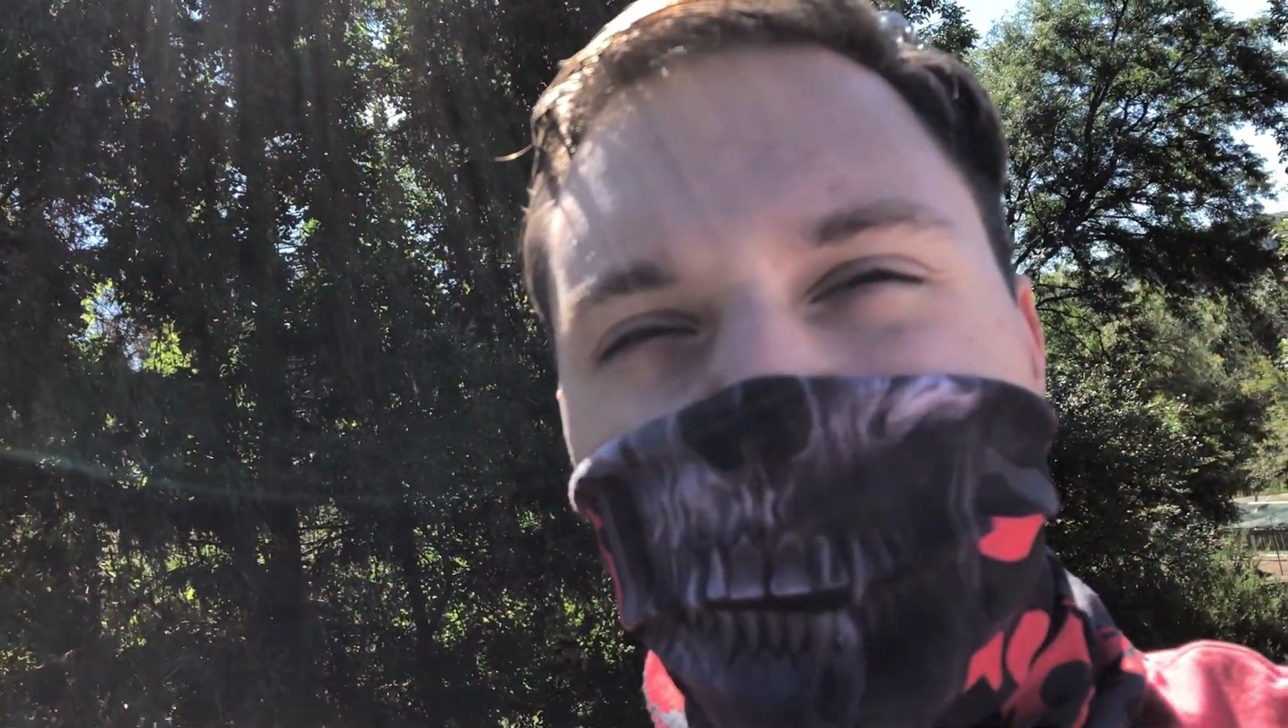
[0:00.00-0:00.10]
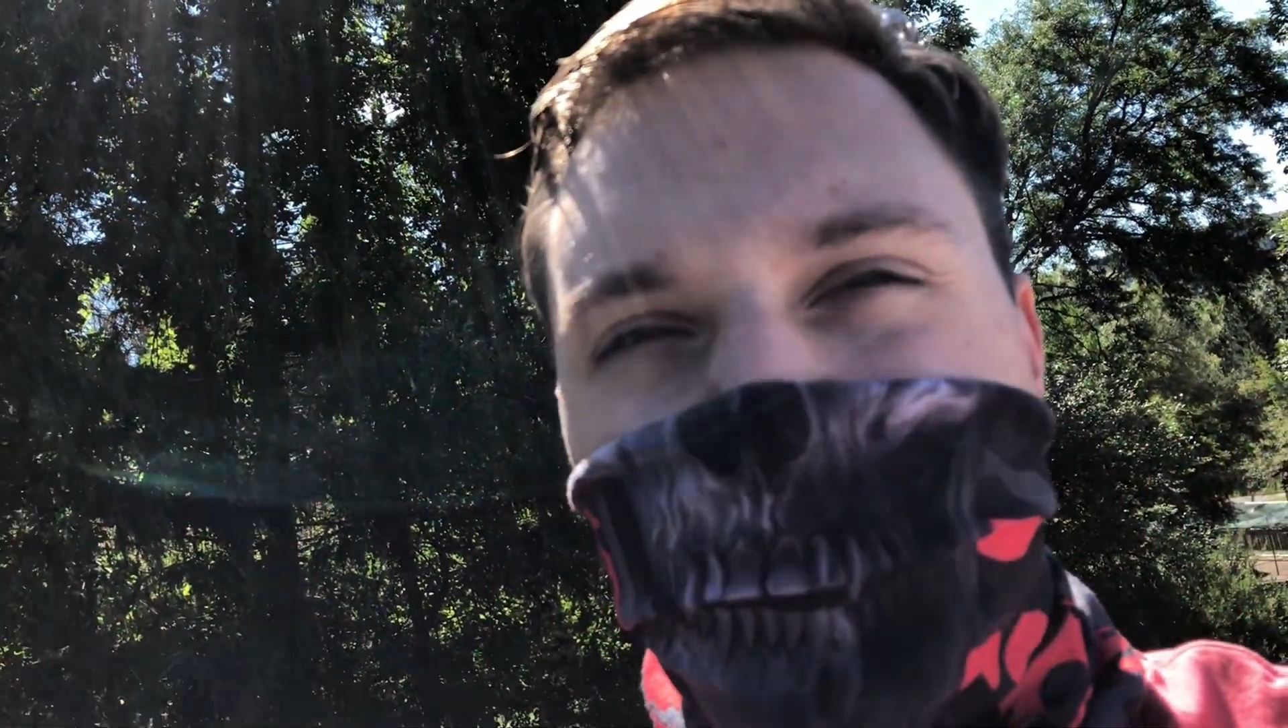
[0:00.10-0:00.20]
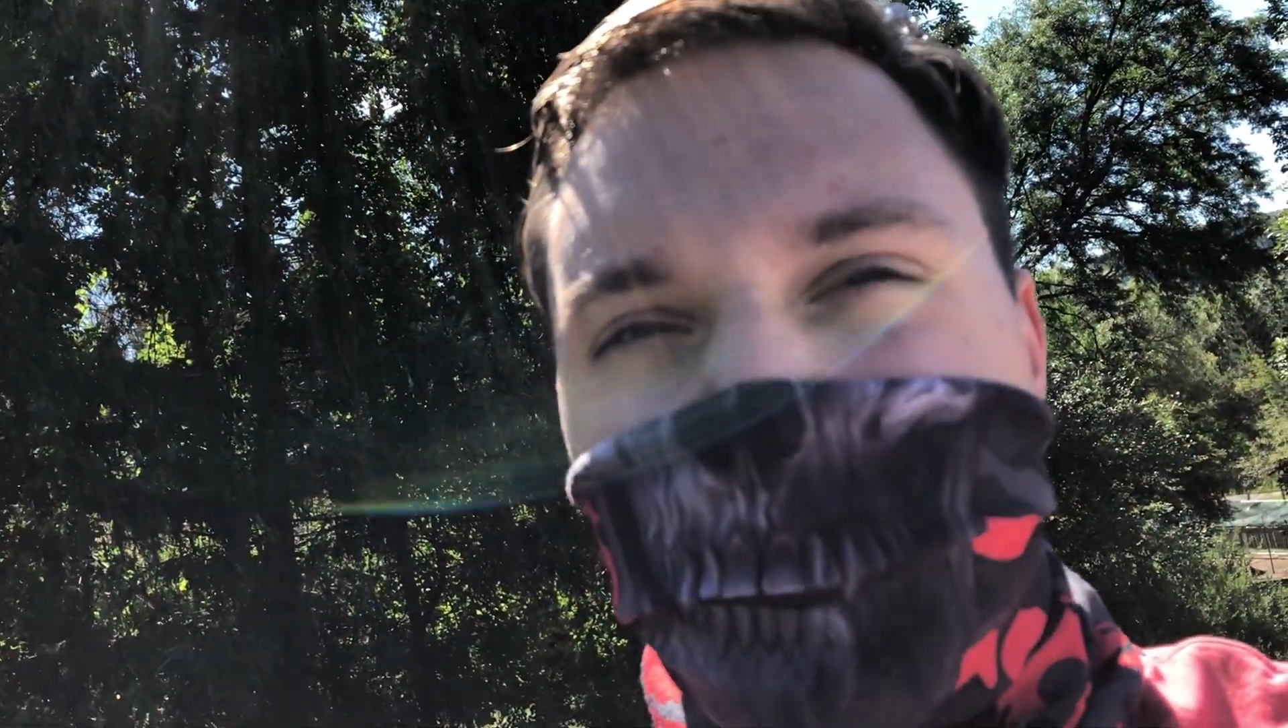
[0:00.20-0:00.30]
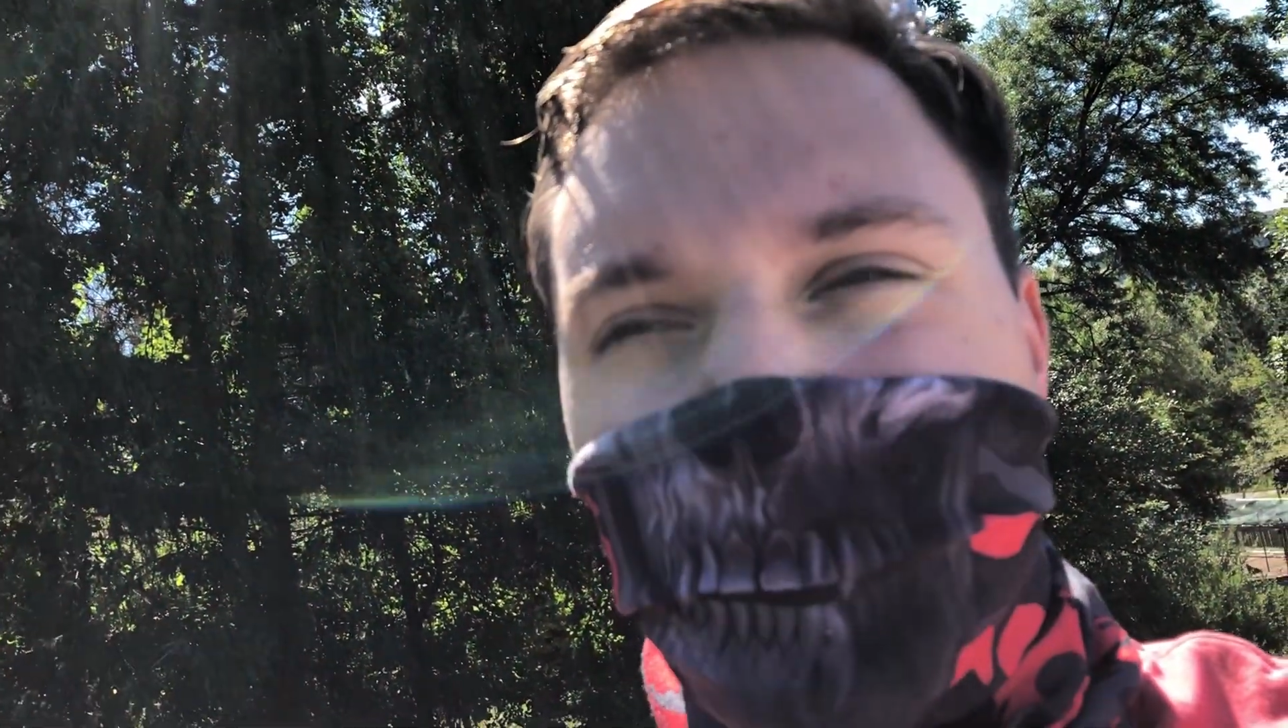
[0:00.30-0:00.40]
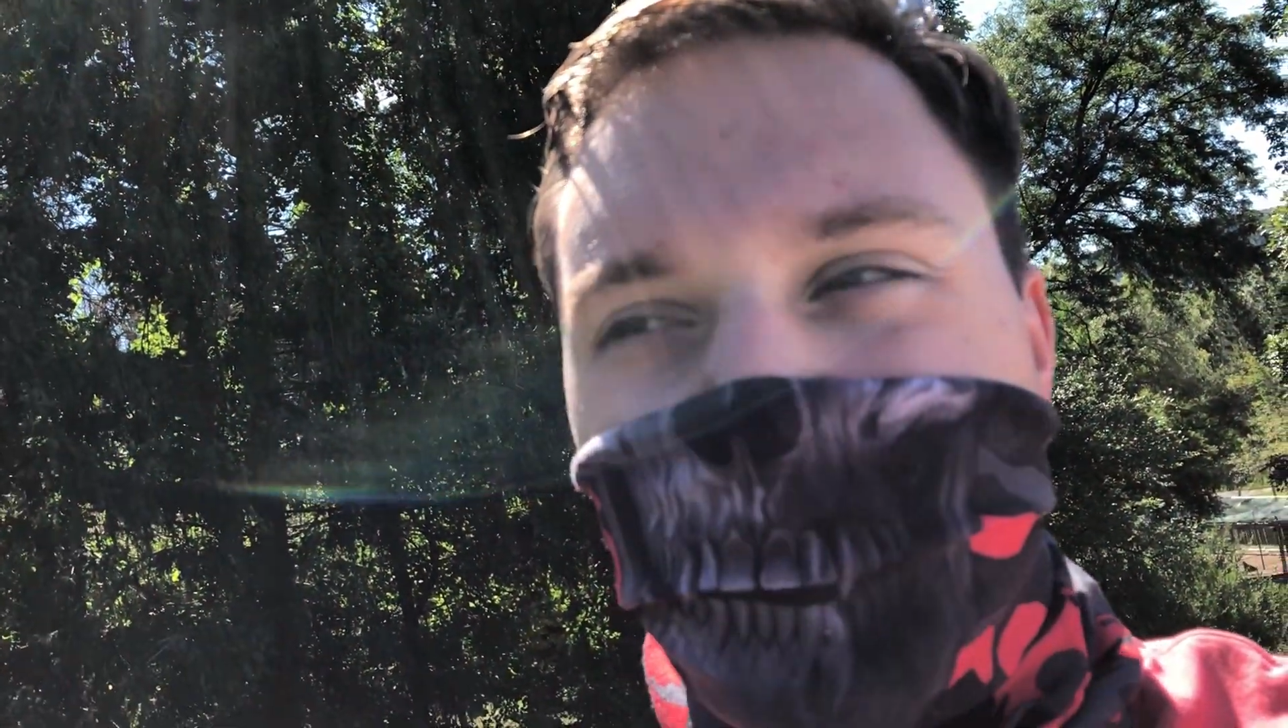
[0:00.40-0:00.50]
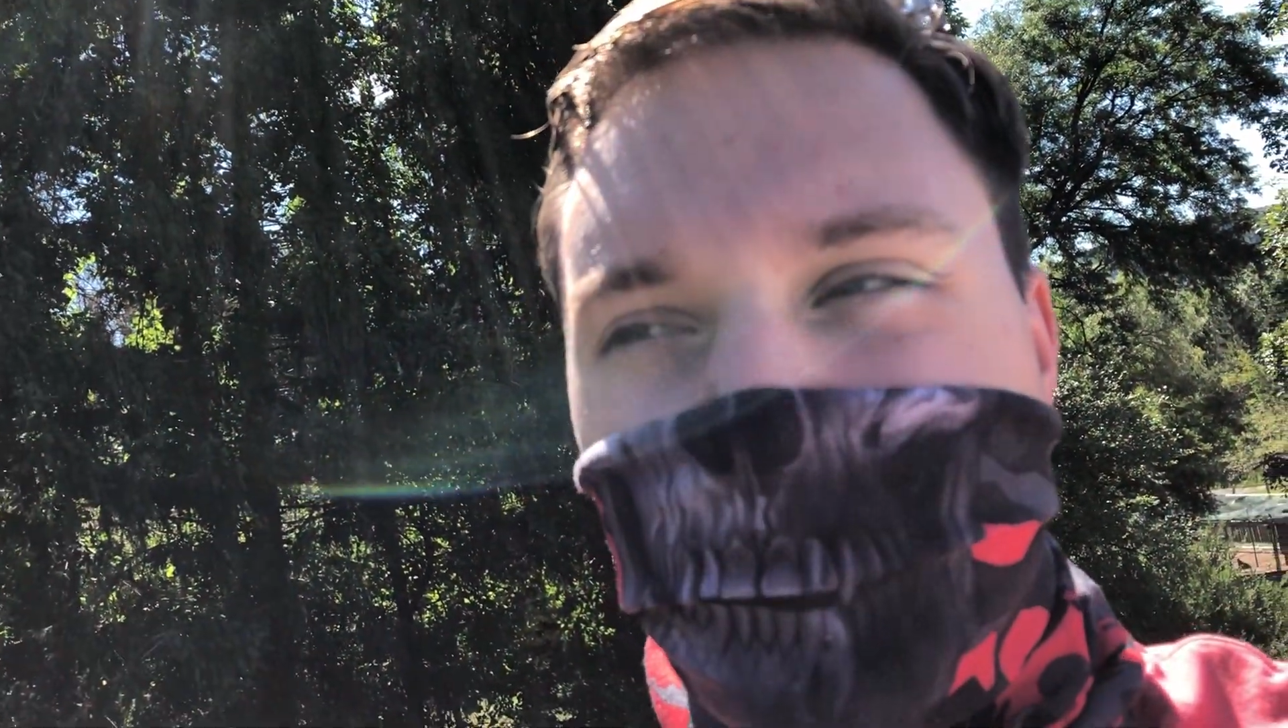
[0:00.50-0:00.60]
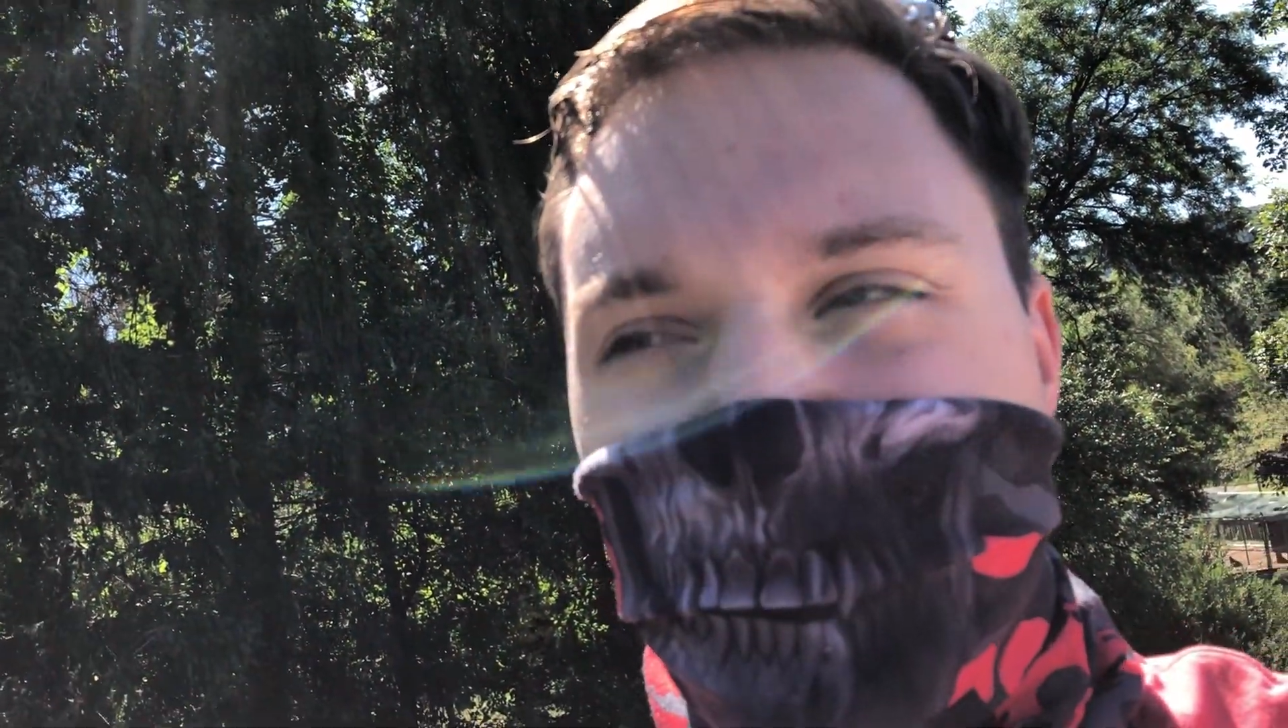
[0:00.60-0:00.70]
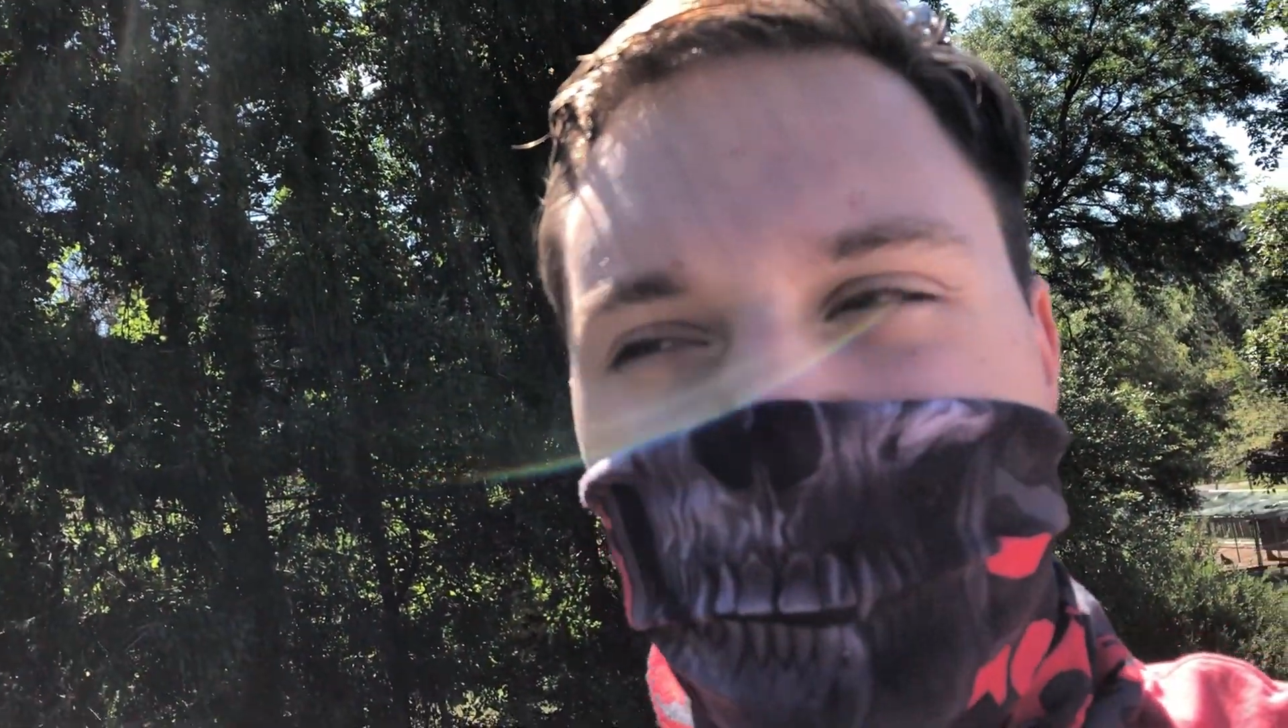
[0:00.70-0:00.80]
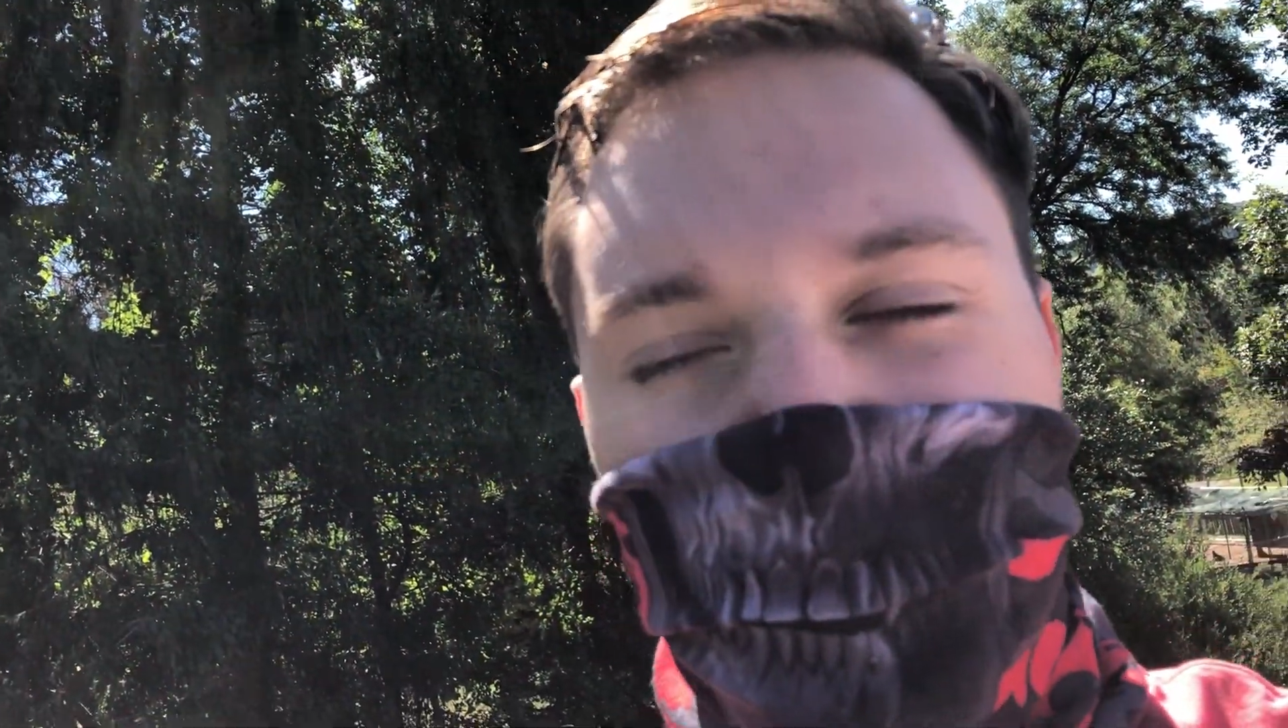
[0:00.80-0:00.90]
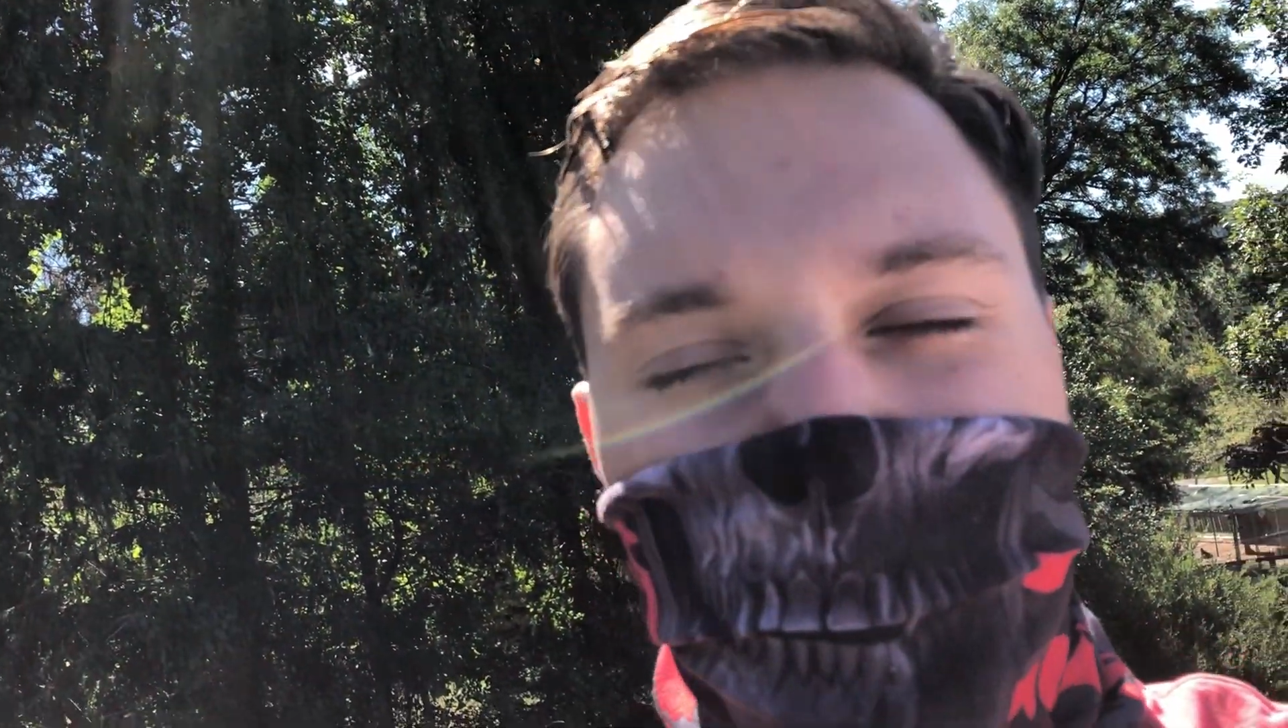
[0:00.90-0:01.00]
introducing to